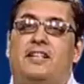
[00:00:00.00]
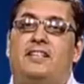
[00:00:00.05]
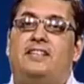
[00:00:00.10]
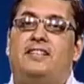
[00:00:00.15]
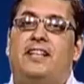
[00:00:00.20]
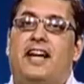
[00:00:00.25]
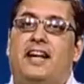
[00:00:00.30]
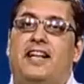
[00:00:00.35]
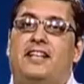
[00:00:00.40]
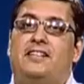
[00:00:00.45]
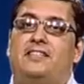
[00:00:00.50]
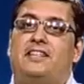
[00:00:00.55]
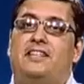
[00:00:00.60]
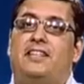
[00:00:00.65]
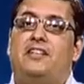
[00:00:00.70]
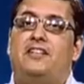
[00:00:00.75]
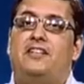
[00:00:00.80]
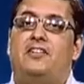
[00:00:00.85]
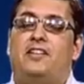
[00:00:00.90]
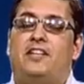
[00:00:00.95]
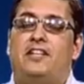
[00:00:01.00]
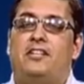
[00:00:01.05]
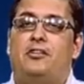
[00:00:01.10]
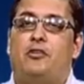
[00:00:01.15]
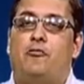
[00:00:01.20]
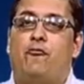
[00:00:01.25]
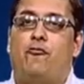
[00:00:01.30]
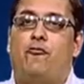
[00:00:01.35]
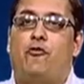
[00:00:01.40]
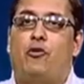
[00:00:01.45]
That is an increase of
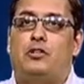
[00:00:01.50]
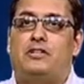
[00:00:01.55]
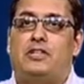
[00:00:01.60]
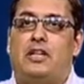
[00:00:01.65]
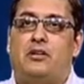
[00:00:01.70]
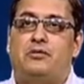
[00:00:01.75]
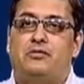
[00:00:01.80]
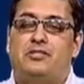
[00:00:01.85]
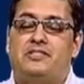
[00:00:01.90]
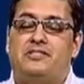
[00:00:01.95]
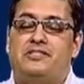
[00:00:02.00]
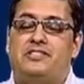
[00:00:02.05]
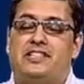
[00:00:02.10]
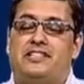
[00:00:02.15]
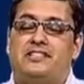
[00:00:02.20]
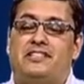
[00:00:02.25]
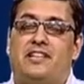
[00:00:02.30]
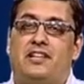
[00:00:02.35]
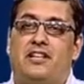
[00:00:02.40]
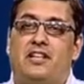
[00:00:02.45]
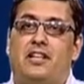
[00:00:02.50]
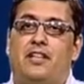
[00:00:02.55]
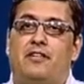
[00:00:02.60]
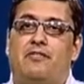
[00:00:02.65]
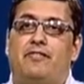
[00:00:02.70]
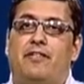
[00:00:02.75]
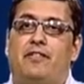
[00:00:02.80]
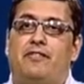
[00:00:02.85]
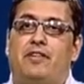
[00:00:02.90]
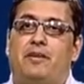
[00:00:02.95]

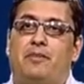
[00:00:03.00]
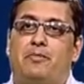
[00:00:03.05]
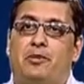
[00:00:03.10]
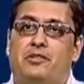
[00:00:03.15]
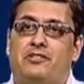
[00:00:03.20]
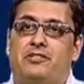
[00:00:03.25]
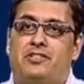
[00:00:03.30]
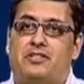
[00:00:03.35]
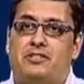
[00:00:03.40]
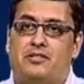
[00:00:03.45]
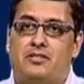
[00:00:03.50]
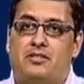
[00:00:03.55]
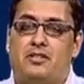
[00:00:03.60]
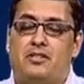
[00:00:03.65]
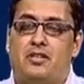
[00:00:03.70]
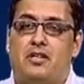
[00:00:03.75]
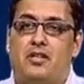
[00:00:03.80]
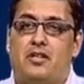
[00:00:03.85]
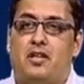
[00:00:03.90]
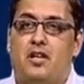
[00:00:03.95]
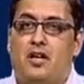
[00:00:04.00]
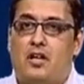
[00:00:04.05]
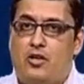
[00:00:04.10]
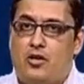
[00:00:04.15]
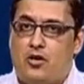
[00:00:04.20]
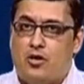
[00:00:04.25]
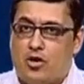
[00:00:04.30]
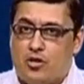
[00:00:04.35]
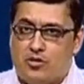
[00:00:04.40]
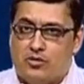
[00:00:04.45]
4650%,
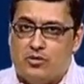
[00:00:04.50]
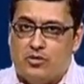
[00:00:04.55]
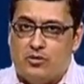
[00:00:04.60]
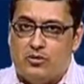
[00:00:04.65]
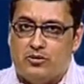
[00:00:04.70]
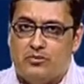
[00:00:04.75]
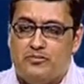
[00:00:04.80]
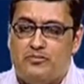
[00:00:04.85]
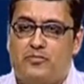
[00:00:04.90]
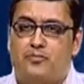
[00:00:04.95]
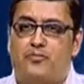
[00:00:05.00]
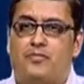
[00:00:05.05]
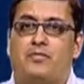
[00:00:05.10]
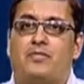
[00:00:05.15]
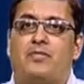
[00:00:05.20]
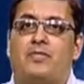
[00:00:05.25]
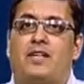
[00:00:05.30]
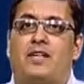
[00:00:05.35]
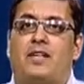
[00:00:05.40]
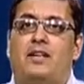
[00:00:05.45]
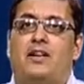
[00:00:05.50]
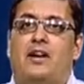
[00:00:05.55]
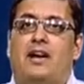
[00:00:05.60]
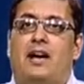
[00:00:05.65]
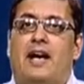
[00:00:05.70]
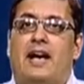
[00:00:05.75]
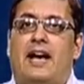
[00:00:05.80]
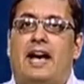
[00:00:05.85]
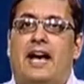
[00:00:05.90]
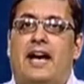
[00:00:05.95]
not good.
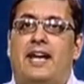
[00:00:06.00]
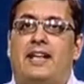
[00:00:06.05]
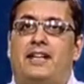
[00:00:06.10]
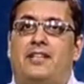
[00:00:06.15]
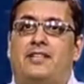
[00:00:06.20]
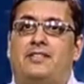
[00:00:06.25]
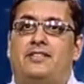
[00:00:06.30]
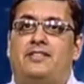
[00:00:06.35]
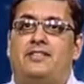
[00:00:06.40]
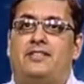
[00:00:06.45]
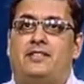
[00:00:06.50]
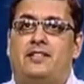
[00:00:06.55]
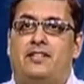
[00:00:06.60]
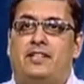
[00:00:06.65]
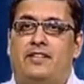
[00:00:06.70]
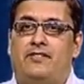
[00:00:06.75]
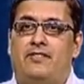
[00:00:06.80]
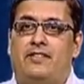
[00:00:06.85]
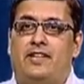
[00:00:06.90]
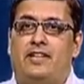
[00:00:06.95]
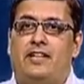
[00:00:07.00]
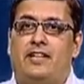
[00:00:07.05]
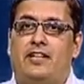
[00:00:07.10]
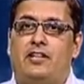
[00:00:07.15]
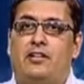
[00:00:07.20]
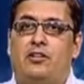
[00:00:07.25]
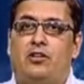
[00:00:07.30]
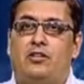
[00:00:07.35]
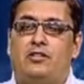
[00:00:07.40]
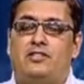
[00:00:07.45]
And it is definitely
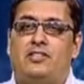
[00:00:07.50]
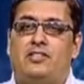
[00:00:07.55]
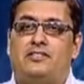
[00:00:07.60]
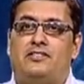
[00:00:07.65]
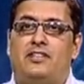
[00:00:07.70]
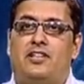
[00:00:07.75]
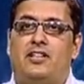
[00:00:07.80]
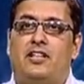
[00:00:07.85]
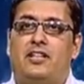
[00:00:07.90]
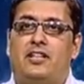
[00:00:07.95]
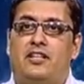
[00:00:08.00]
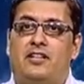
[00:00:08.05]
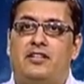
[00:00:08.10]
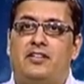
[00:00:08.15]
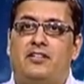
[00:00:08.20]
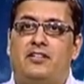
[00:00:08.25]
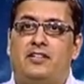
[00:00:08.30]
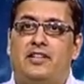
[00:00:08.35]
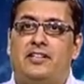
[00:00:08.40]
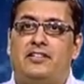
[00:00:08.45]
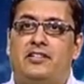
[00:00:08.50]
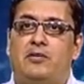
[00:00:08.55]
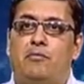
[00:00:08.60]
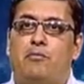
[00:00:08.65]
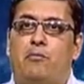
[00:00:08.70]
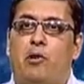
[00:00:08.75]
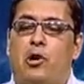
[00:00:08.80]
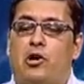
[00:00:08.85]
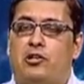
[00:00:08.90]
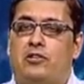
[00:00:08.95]
not just a little increase in
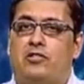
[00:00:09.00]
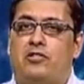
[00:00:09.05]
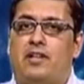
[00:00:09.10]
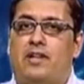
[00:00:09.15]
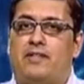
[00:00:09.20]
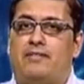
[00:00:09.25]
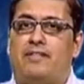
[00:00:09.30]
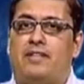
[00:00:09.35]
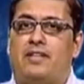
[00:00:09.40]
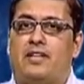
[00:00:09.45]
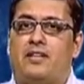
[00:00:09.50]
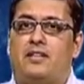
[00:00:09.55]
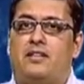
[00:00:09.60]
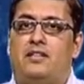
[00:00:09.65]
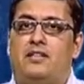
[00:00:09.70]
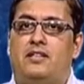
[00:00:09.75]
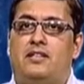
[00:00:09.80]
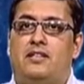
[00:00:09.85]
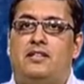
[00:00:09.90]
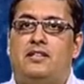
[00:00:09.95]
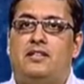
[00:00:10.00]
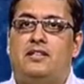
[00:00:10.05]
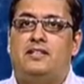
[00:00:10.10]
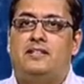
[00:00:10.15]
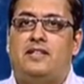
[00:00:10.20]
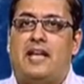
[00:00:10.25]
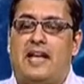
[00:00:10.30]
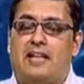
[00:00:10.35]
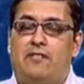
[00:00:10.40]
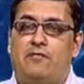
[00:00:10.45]
bot traffic.
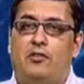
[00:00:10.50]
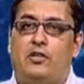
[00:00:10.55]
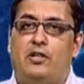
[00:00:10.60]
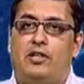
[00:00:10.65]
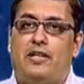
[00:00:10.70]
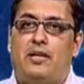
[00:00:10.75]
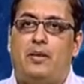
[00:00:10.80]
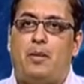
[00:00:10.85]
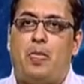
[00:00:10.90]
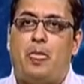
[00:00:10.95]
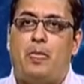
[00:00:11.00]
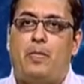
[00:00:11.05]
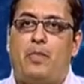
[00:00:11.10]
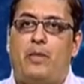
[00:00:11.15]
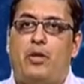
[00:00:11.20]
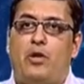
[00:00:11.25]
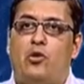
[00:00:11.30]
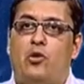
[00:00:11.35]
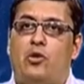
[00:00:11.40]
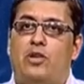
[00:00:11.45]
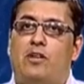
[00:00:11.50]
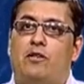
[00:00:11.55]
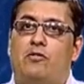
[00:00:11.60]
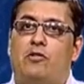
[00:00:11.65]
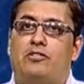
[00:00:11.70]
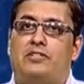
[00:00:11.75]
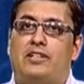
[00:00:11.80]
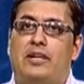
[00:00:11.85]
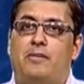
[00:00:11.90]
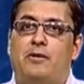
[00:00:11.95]
Thankfully, the owner
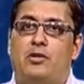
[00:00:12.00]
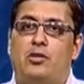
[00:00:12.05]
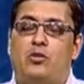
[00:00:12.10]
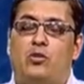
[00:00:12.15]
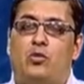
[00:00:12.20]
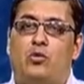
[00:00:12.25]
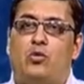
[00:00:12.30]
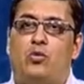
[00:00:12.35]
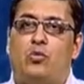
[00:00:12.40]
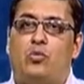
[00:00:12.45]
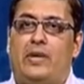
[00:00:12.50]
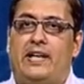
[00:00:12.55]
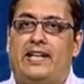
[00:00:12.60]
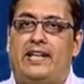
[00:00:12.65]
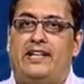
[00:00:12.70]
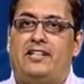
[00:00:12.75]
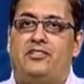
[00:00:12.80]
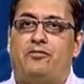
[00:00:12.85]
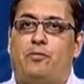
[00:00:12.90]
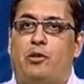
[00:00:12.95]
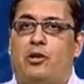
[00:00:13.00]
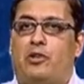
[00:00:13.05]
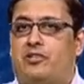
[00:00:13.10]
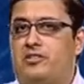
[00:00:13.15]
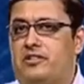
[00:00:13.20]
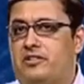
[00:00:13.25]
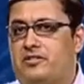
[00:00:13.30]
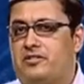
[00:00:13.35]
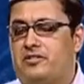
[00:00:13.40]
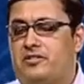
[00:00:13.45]
was able to quickly spot
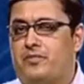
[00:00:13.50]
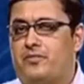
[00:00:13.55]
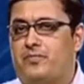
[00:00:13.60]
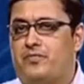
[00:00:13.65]
this.